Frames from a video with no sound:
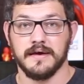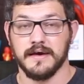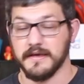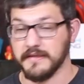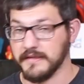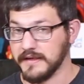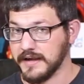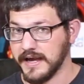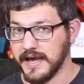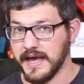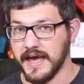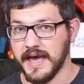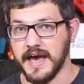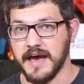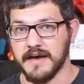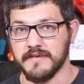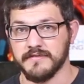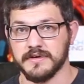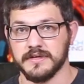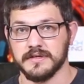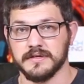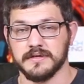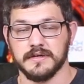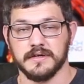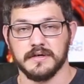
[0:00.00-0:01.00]
and then I have
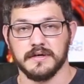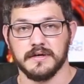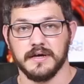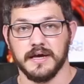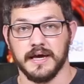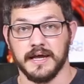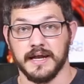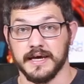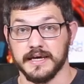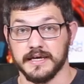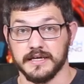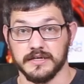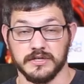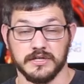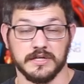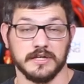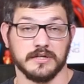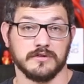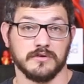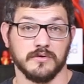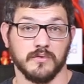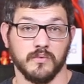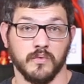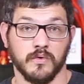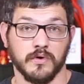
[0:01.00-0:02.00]
it and I can get to